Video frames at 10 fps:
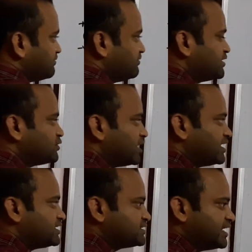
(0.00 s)
we should
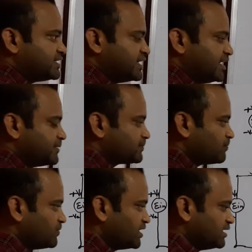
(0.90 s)
understand that
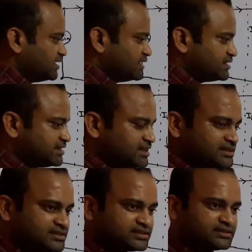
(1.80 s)

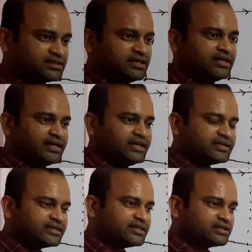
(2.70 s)
this
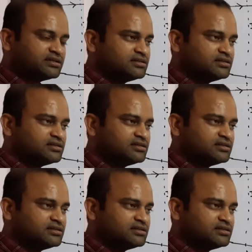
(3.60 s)
electric